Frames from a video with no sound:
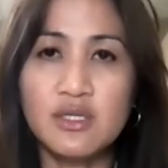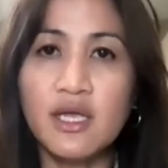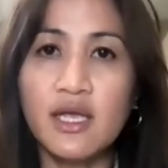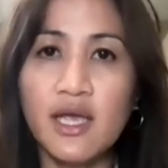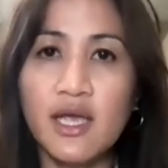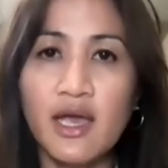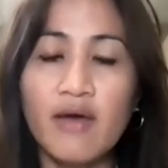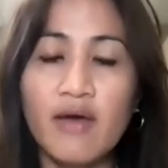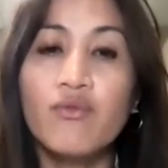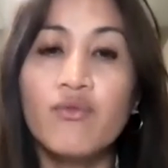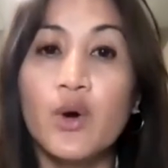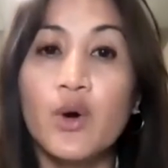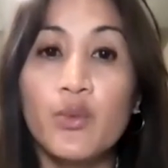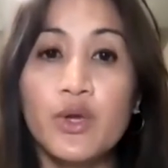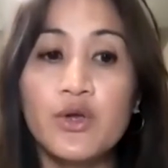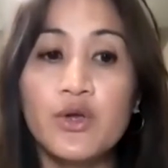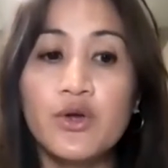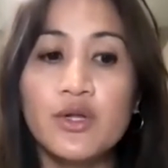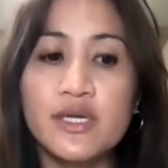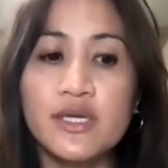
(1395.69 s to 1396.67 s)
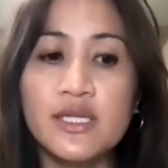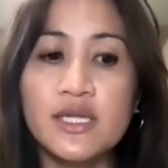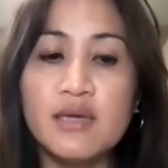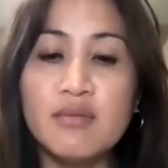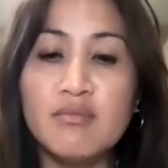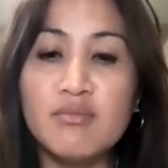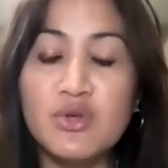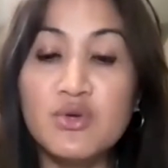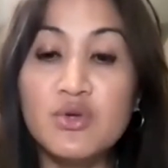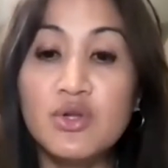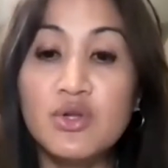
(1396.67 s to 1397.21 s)
They have what we call an
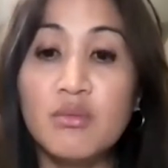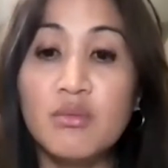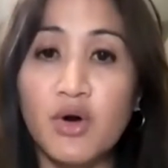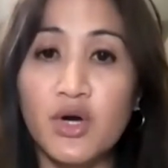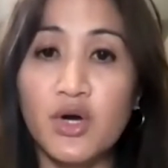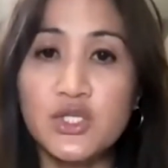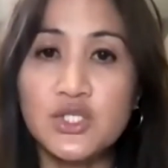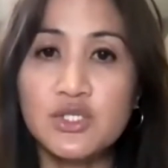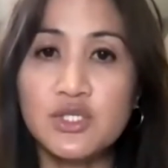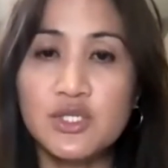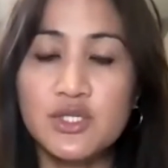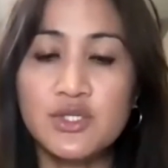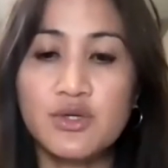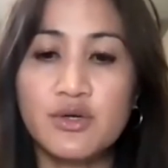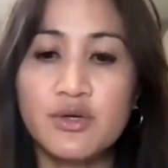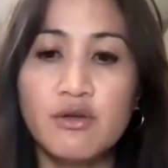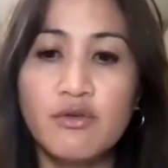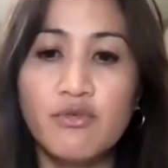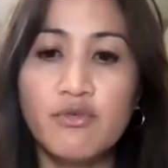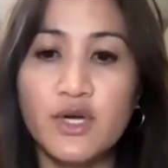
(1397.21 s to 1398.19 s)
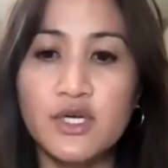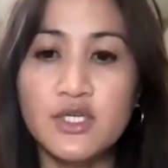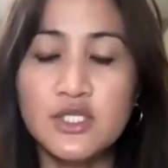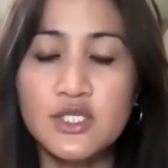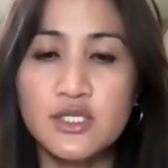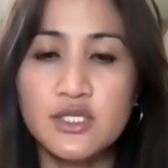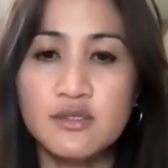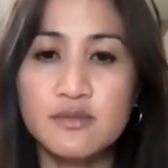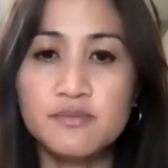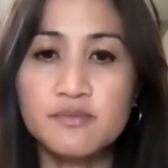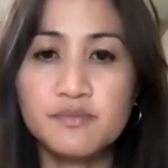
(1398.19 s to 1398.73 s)
immunomodulatory function.